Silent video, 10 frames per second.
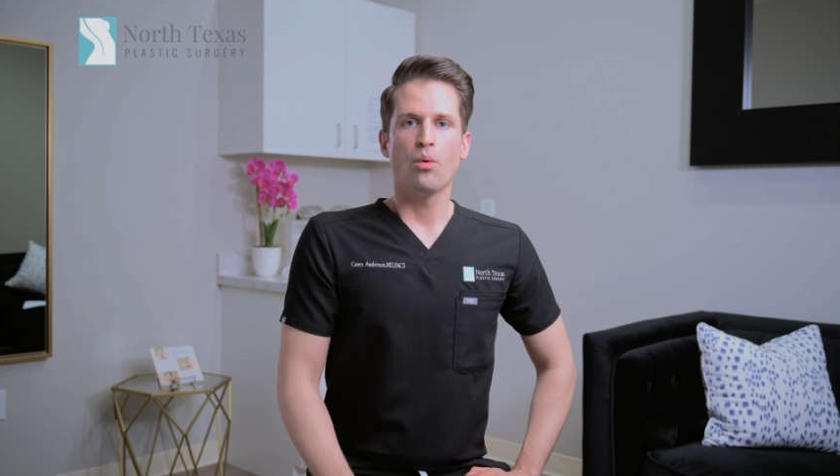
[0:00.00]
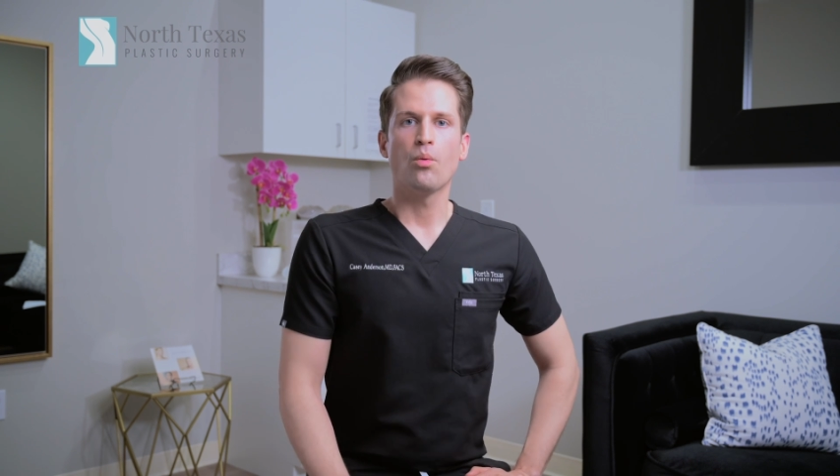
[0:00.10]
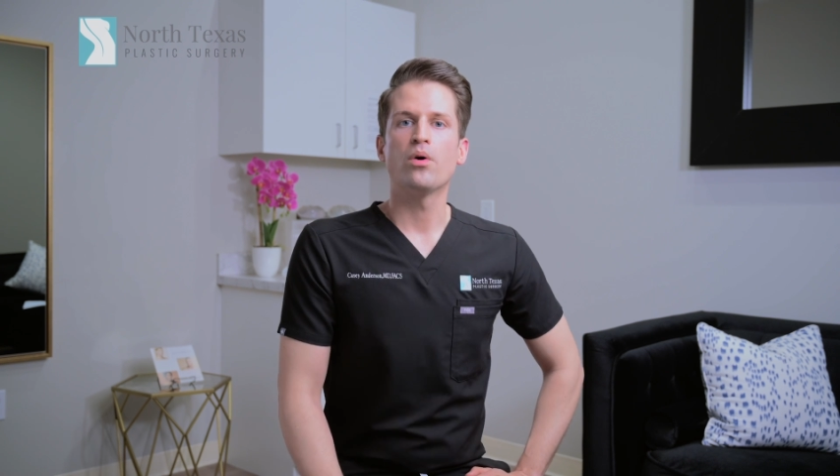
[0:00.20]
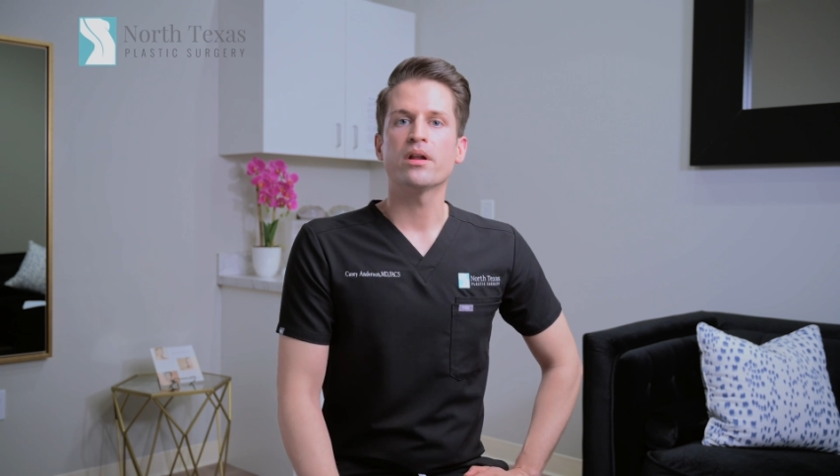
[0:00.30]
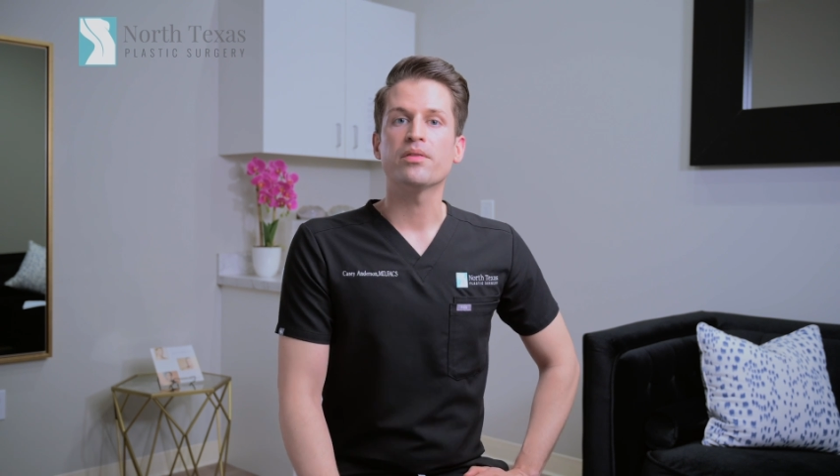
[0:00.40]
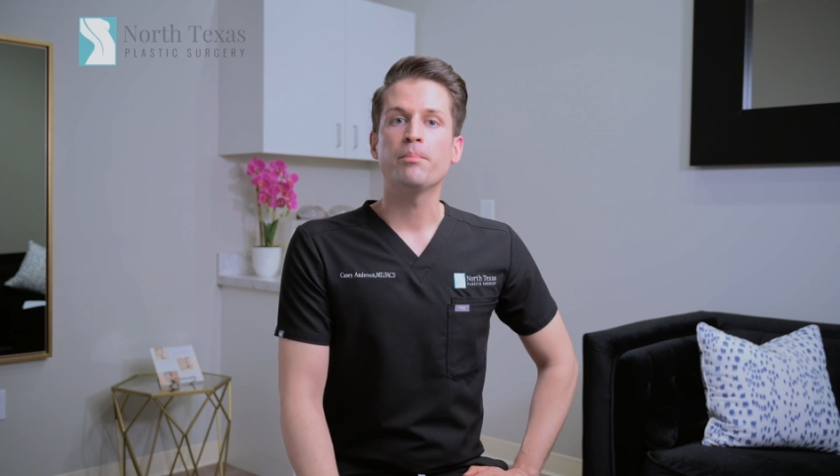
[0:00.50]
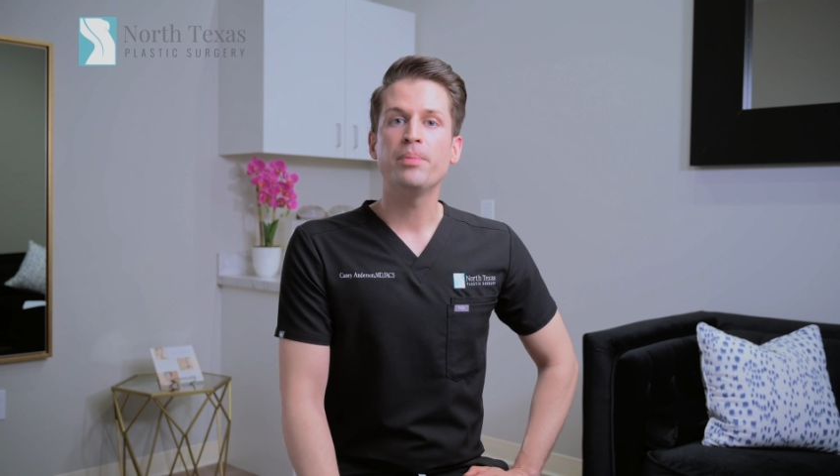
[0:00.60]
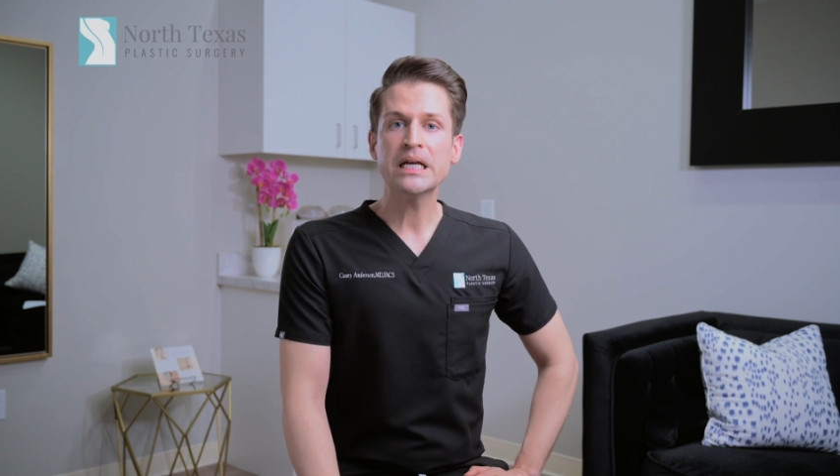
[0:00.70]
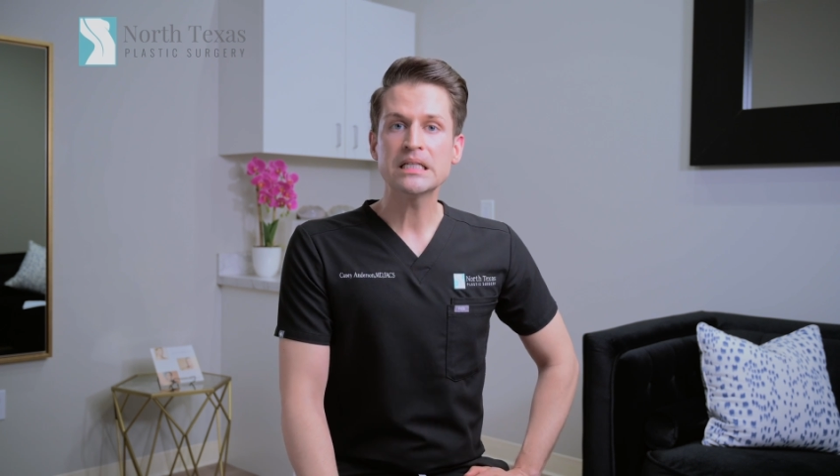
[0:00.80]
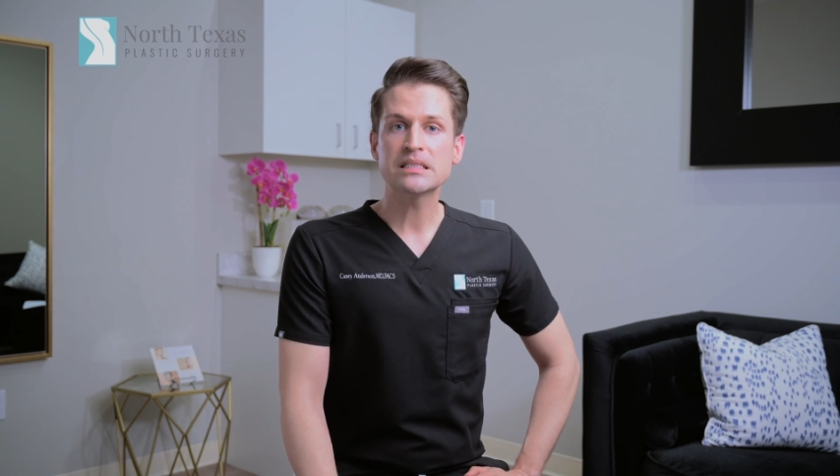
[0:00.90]
One of the
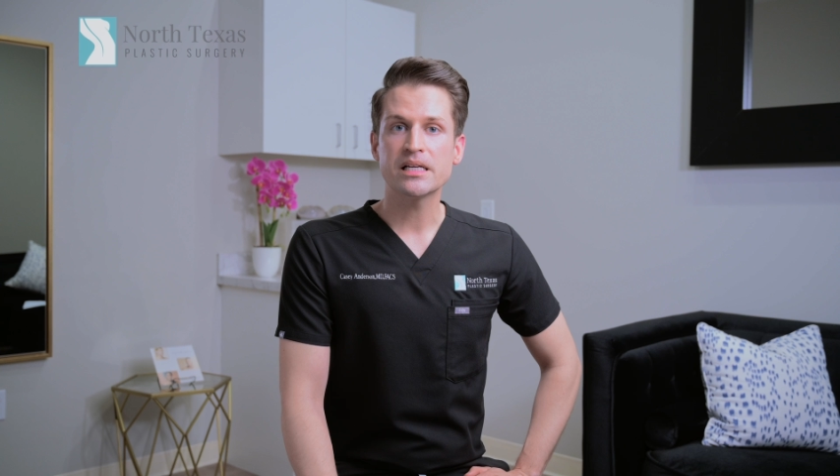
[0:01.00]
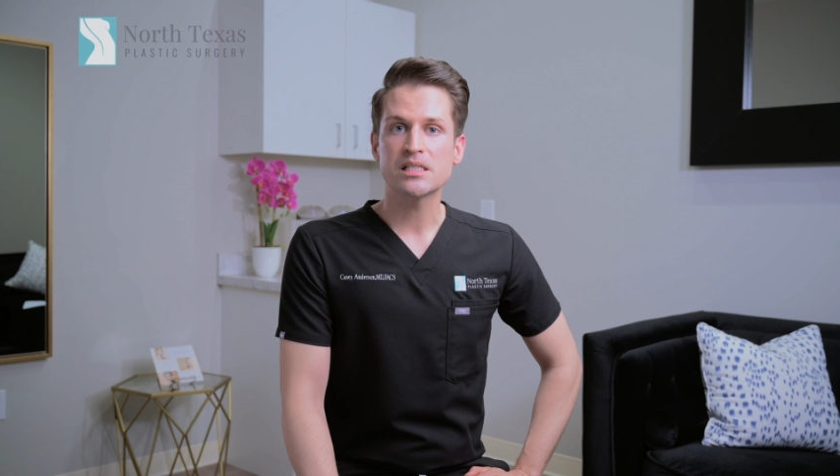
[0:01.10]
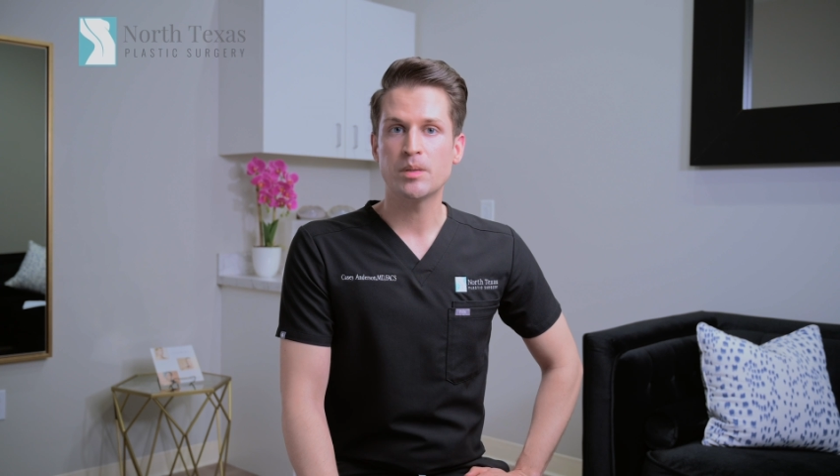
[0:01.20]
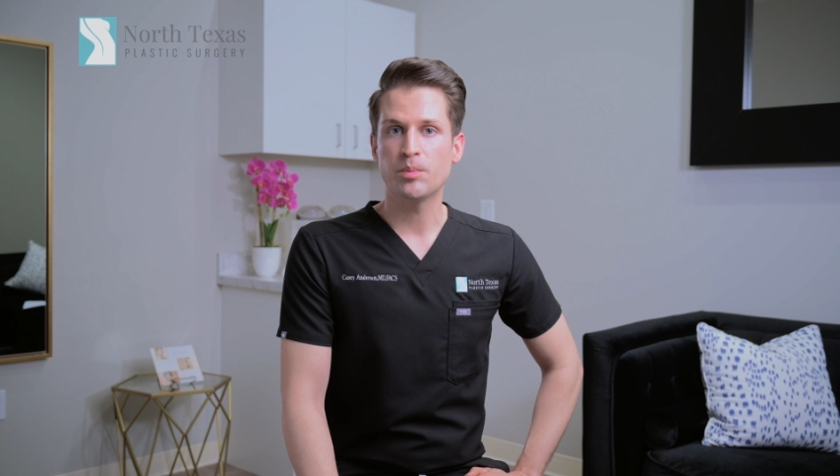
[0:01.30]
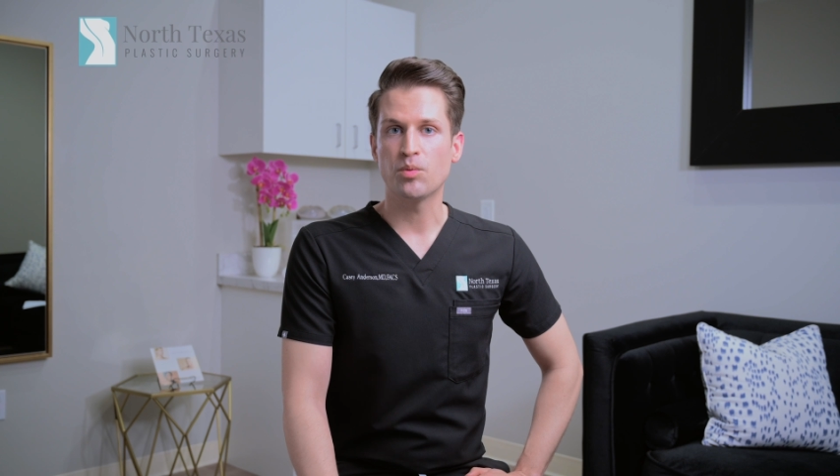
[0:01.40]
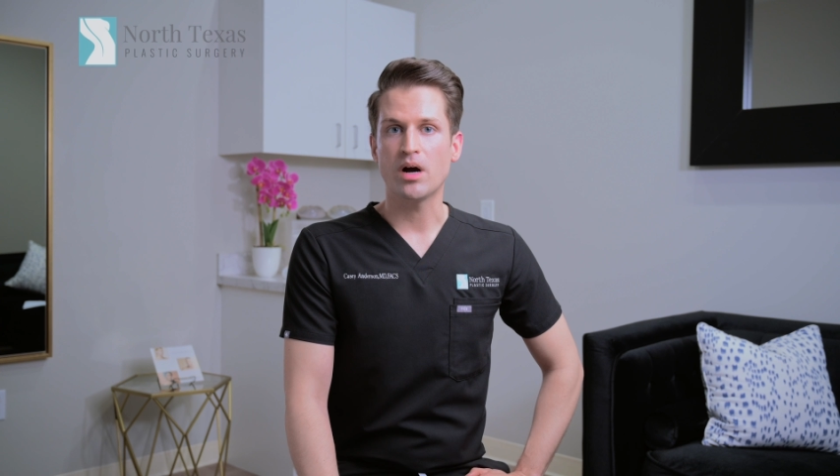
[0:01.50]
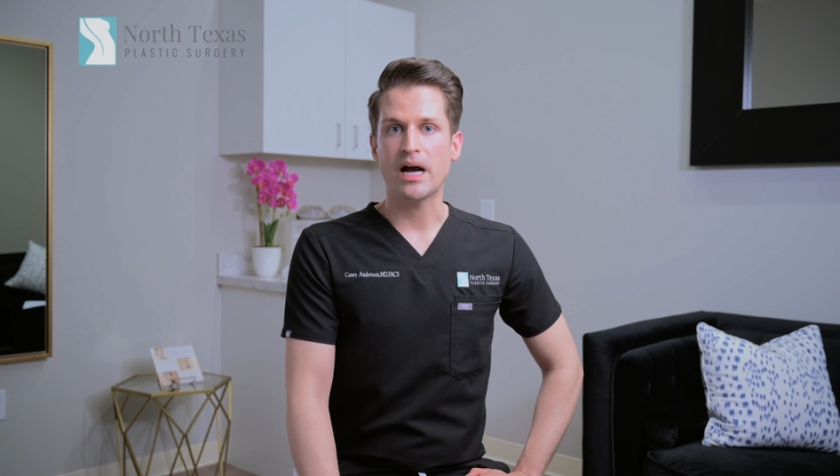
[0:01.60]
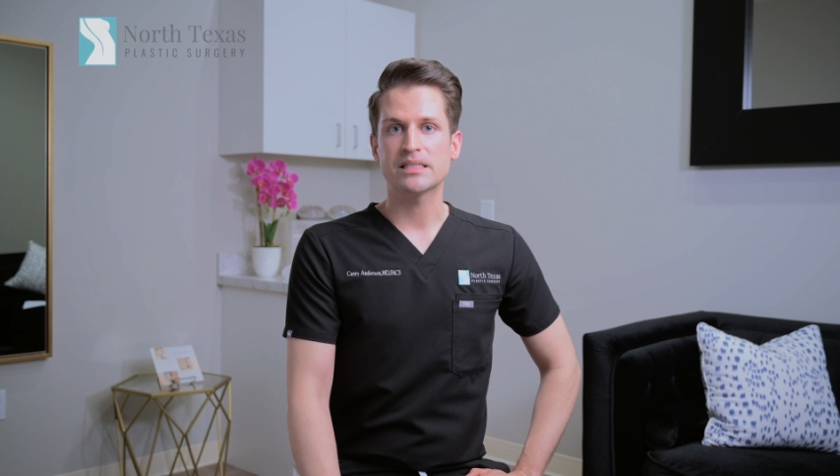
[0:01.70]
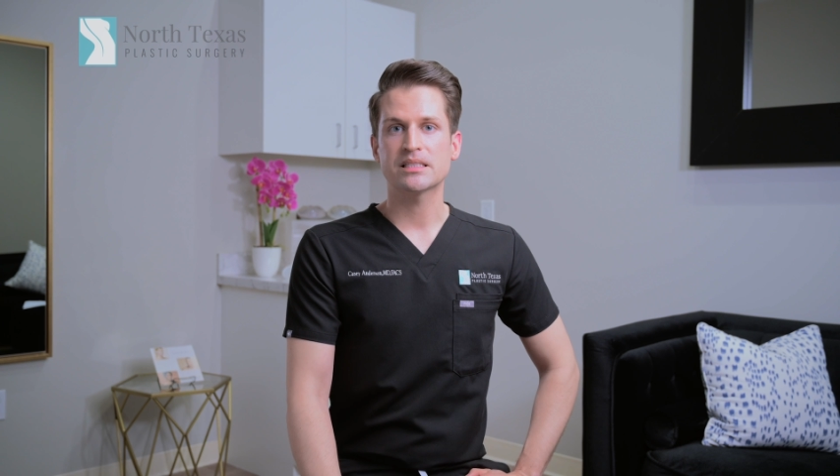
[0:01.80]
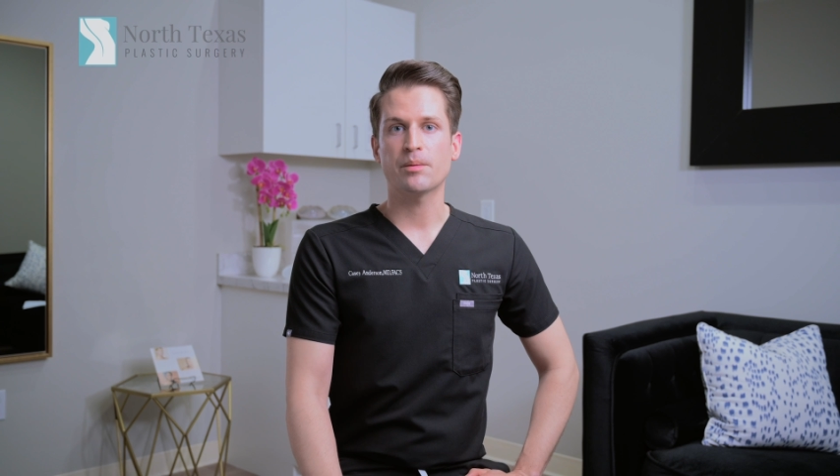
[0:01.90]
biggest things people will
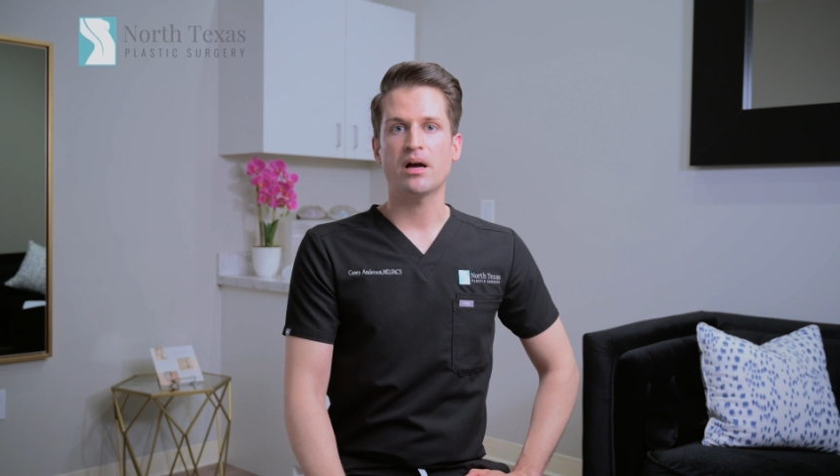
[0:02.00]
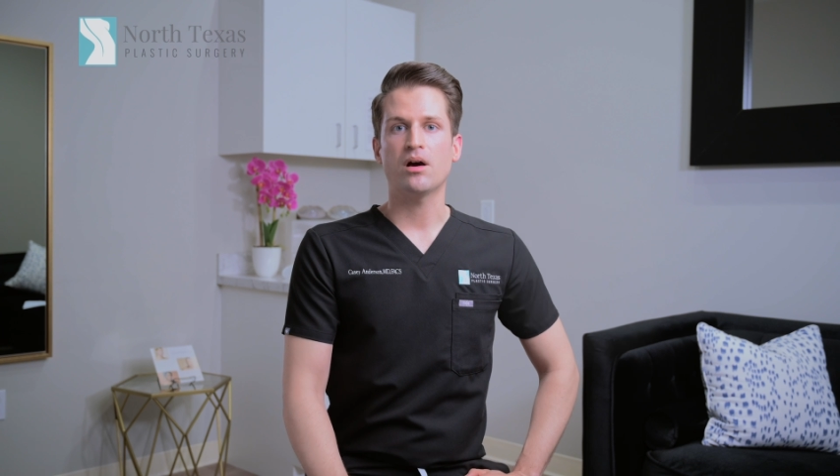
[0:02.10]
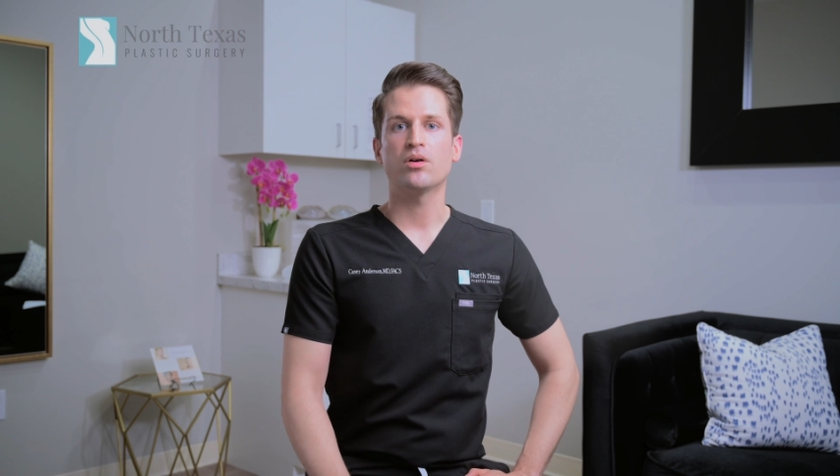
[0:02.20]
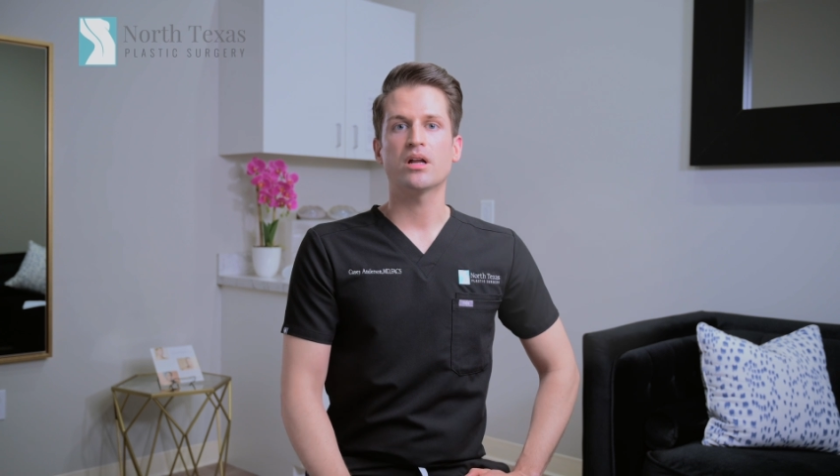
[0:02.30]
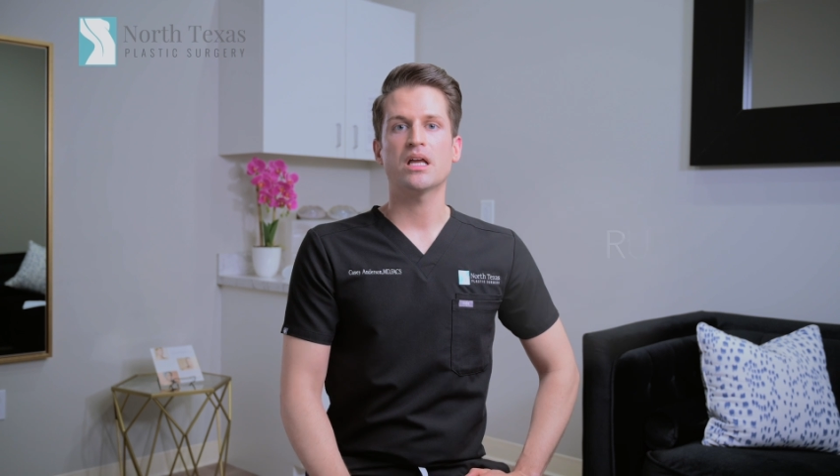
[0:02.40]
ask about